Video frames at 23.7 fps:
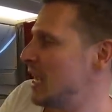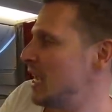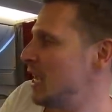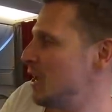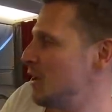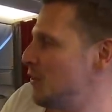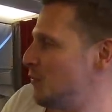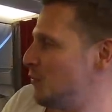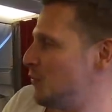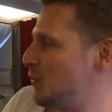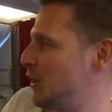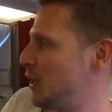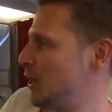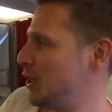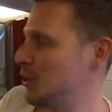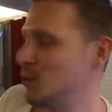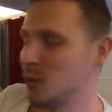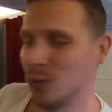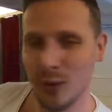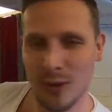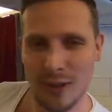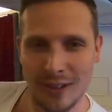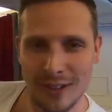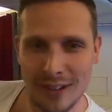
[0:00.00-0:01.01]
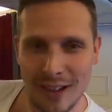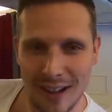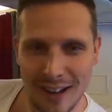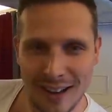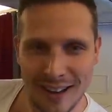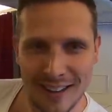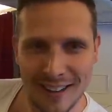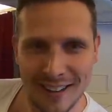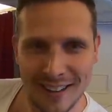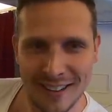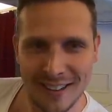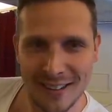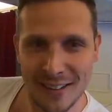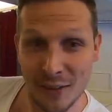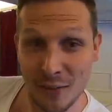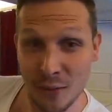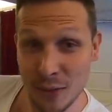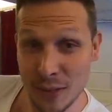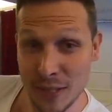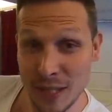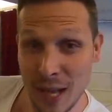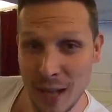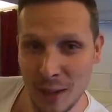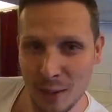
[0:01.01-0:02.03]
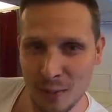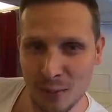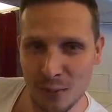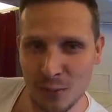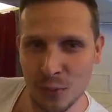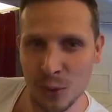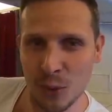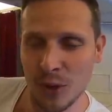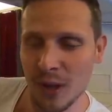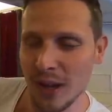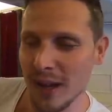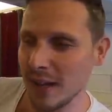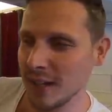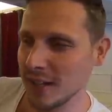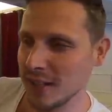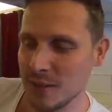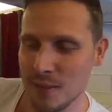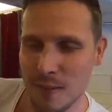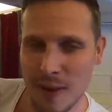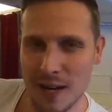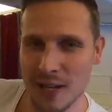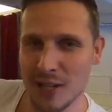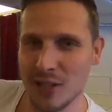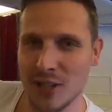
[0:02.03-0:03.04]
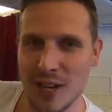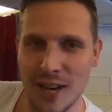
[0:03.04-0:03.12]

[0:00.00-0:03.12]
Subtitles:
If you like it, if it was helpful, smash